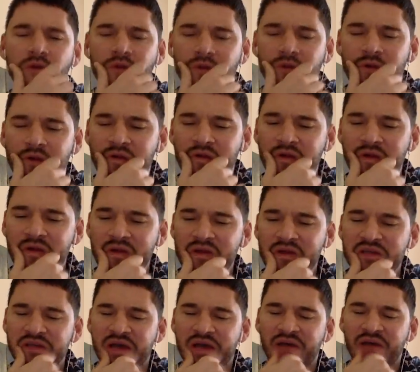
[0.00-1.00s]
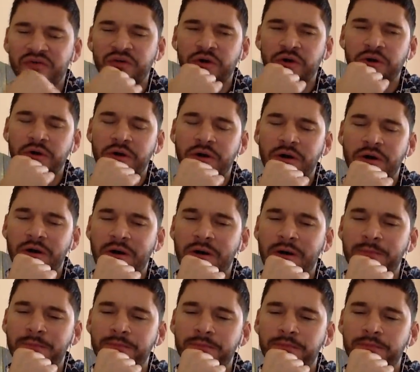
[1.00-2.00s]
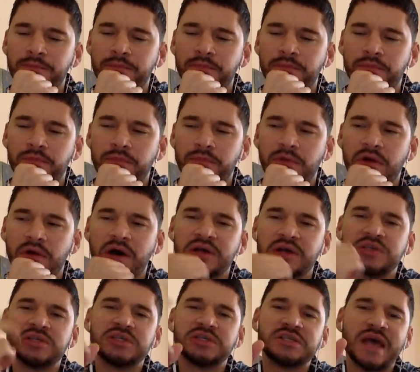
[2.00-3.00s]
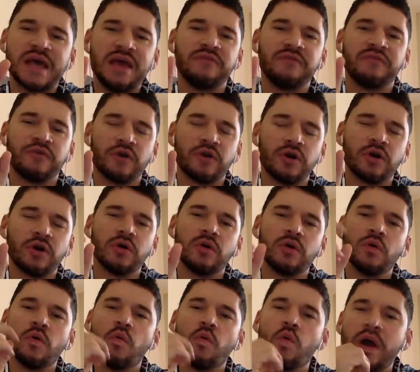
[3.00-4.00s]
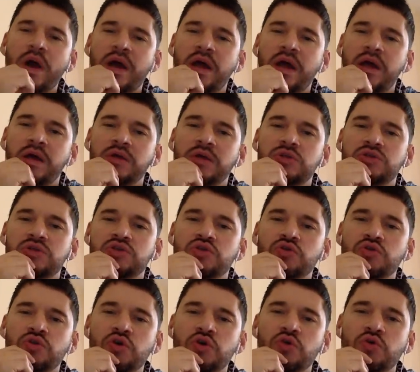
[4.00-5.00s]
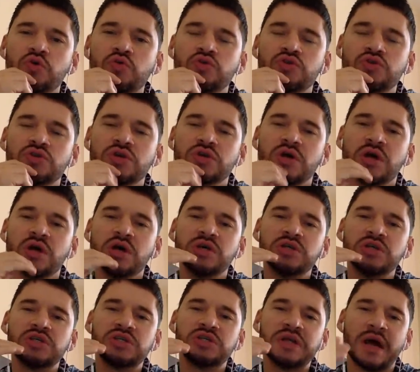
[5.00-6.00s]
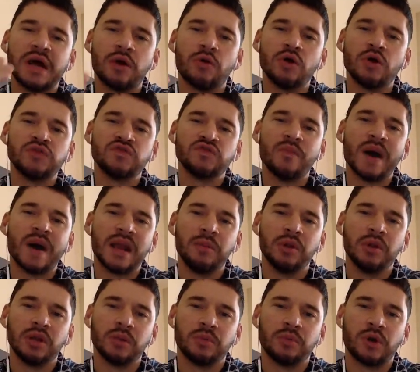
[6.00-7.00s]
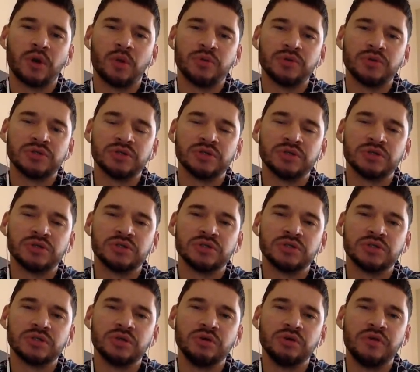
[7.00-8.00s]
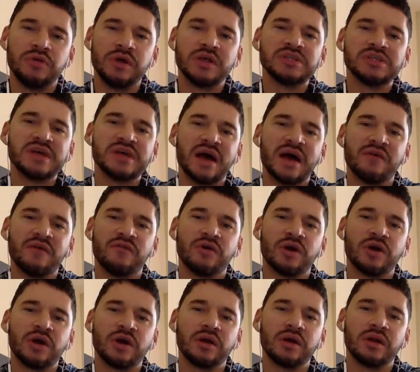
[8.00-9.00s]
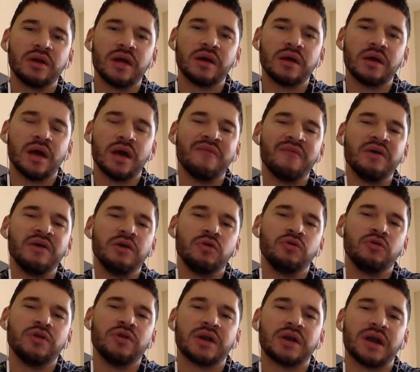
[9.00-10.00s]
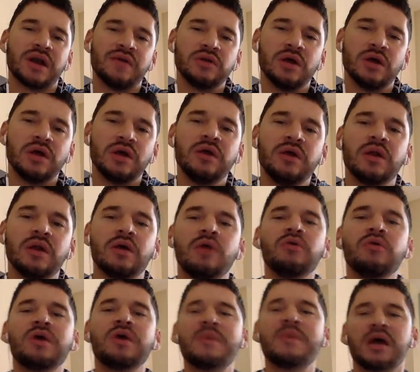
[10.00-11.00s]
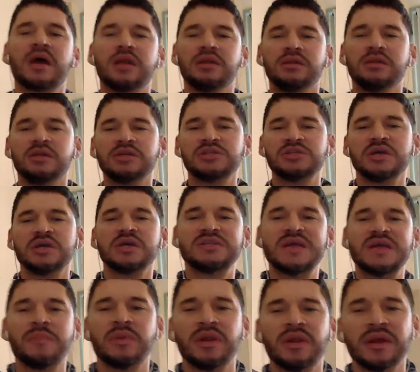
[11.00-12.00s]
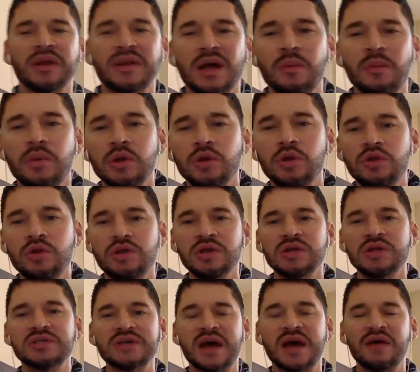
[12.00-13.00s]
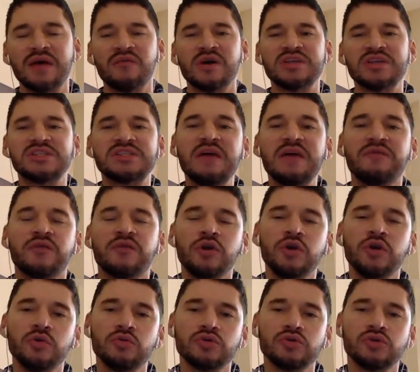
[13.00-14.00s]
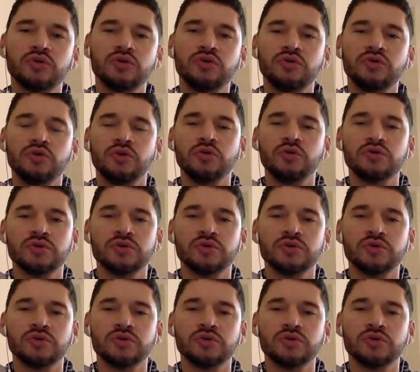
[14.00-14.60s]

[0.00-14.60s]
Do you think there's ever um, a safer way to use steroids for bodybuilding purposes? Do you think there's ever, like, you're a doctor, you know, you can make a distinct statement like that, but do you think there's ever well, a safer use to, to use